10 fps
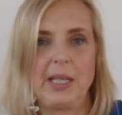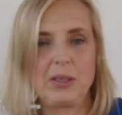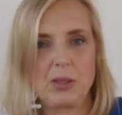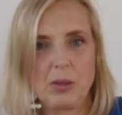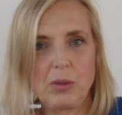
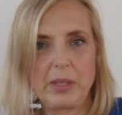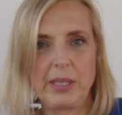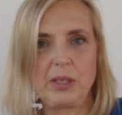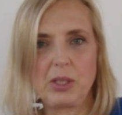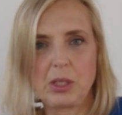and talk
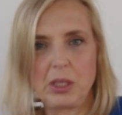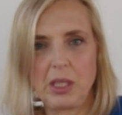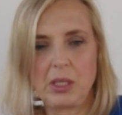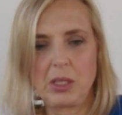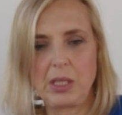and
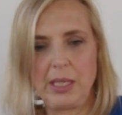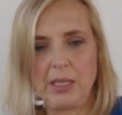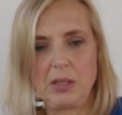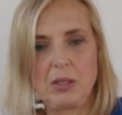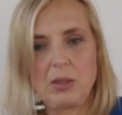discuss
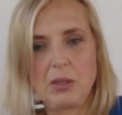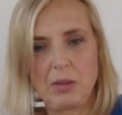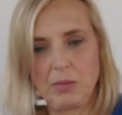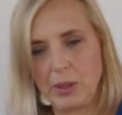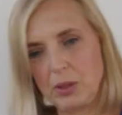and,
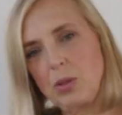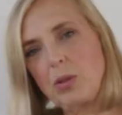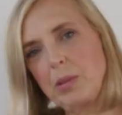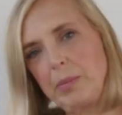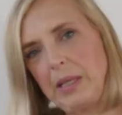well,
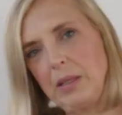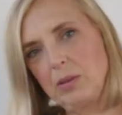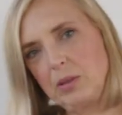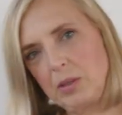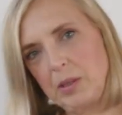talk
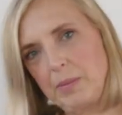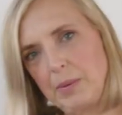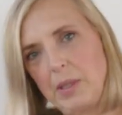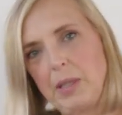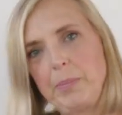about
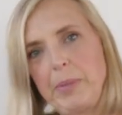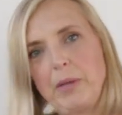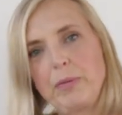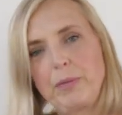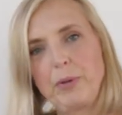
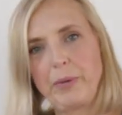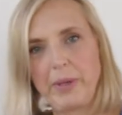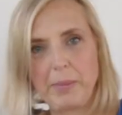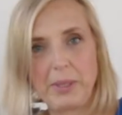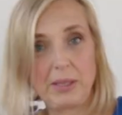pelvic floor
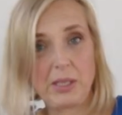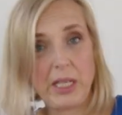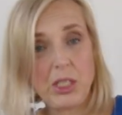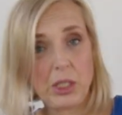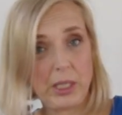
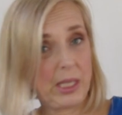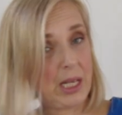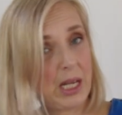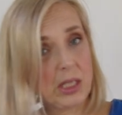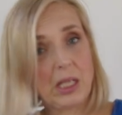rehabilitation
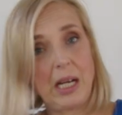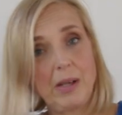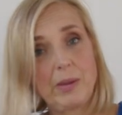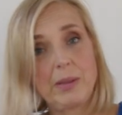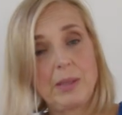and ask
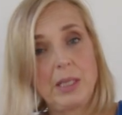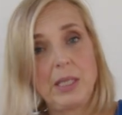how,